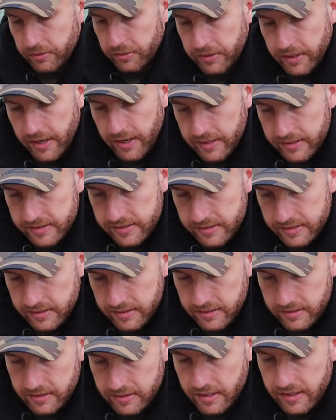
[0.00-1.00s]
get
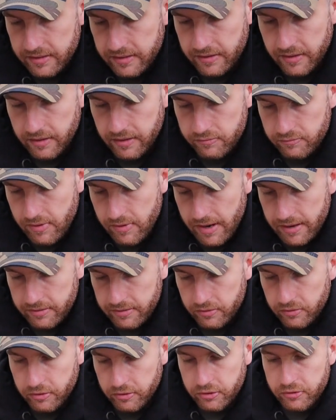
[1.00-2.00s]
either a red
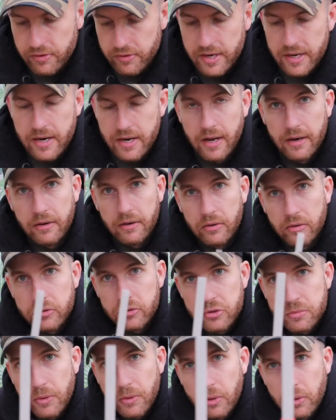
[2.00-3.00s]
or a green handled
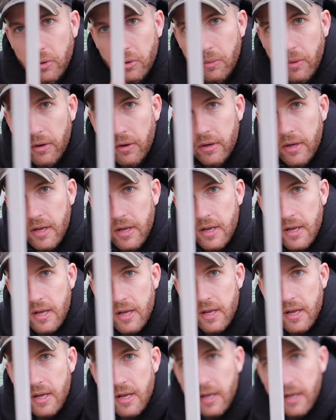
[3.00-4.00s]
smaller one,
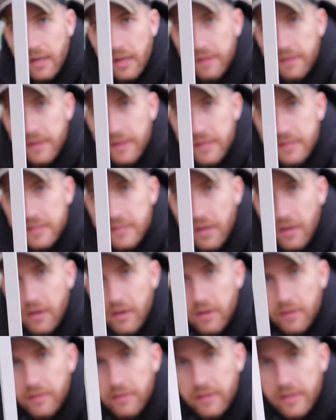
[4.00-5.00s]
and these
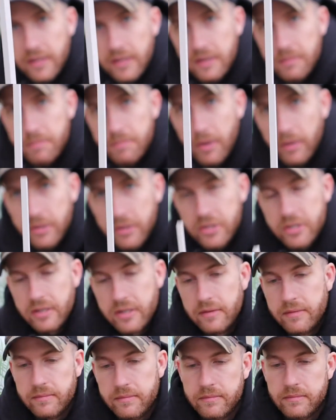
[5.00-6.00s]
are the
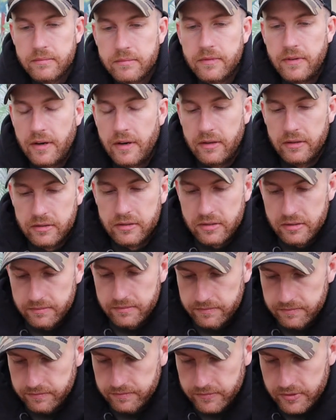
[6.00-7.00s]
polishing files.
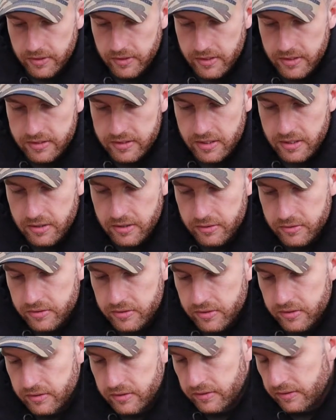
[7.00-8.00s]
So these are
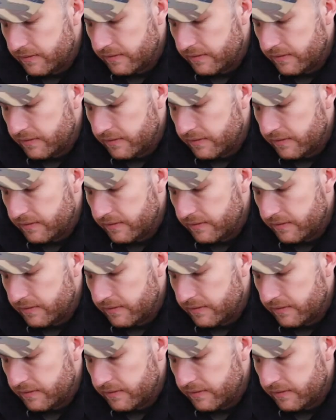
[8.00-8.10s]
used at the